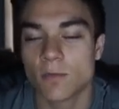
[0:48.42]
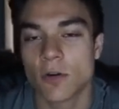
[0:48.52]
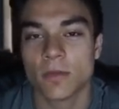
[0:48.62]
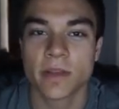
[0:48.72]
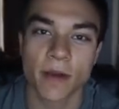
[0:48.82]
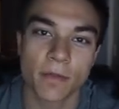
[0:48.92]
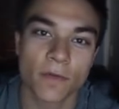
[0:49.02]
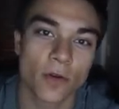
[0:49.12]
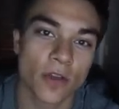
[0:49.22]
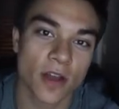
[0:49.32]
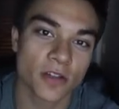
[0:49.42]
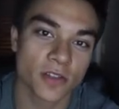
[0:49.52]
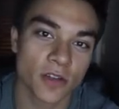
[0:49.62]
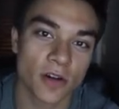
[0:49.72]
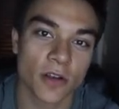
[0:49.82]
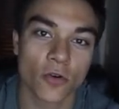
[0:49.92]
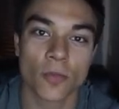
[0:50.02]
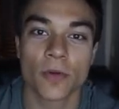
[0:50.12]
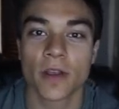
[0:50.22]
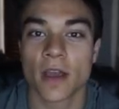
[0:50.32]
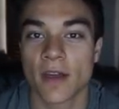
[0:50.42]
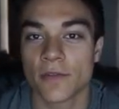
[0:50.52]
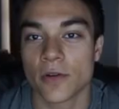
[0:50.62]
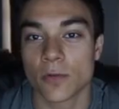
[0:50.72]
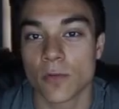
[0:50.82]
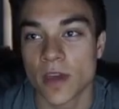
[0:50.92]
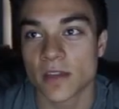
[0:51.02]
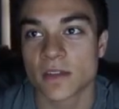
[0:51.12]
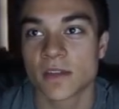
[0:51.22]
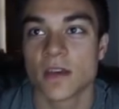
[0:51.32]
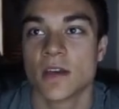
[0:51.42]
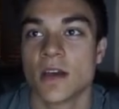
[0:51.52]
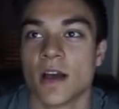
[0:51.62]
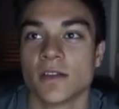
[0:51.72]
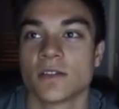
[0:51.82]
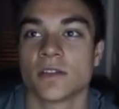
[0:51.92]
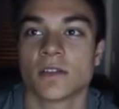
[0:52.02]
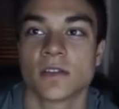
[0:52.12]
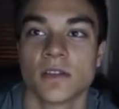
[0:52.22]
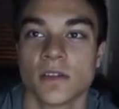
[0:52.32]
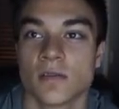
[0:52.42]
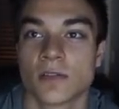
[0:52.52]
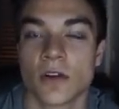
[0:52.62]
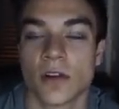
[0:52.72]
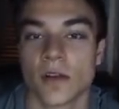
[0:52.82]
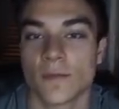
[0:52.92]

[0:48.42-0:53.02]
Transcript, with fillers: them warmed up before you actually start incorporating heavier weights. As you can see, starting